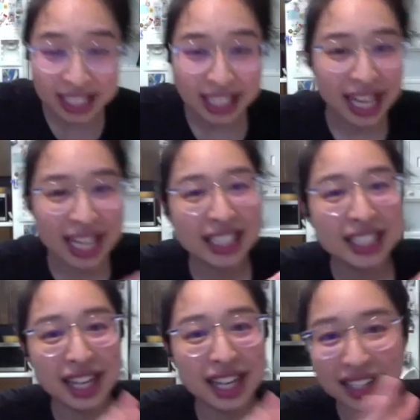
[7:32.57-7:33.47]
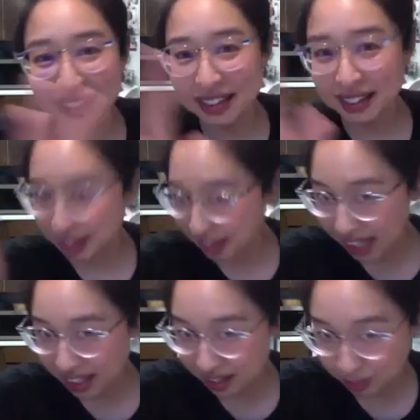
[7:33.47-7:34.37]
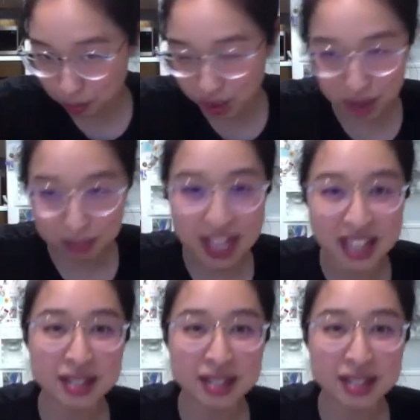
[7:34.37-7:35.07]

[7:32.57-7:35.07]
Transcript: And unlike what you may